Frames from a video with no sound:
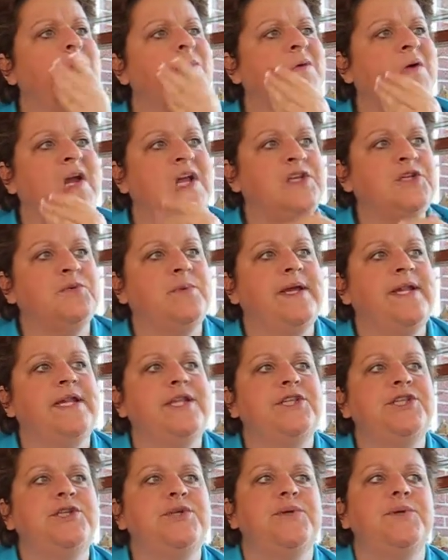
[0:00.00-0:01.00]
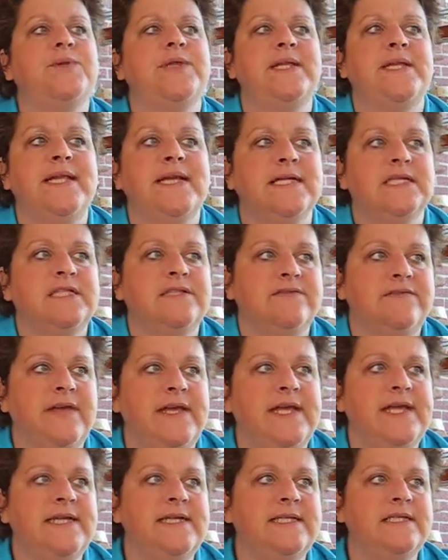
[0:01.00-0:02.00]
graduated to the next
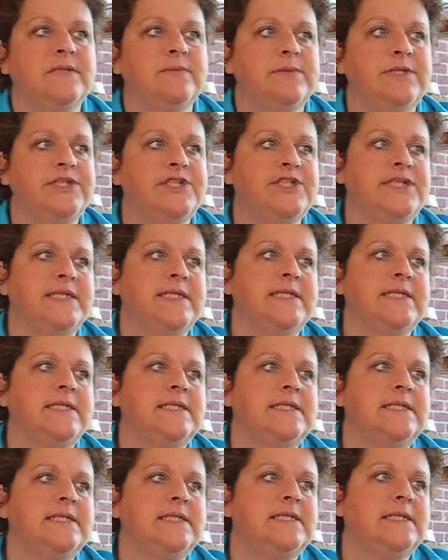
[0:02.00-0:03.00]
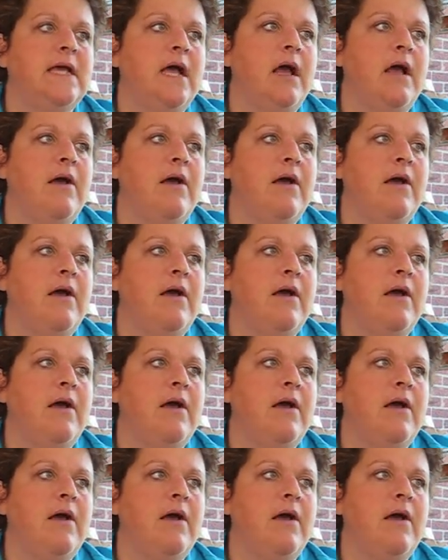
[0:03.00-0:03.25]
phase, which is,